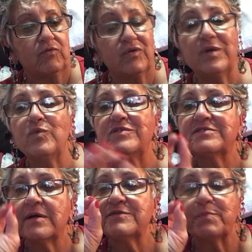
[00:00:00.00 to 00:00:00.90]
green with
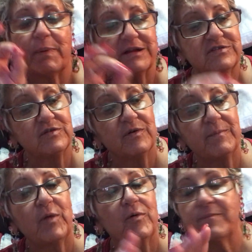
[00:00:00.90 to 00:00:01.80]
some spots,
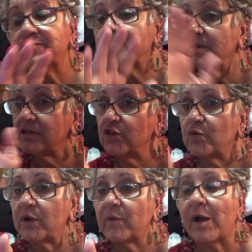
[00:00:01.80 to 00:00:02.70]
no, the
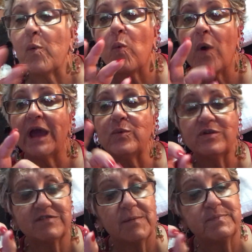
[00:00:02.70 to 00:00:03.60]
other way around, white
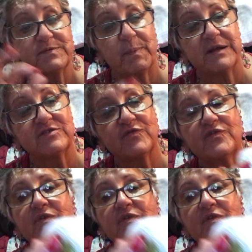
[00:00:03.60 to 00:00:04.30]
with some spots of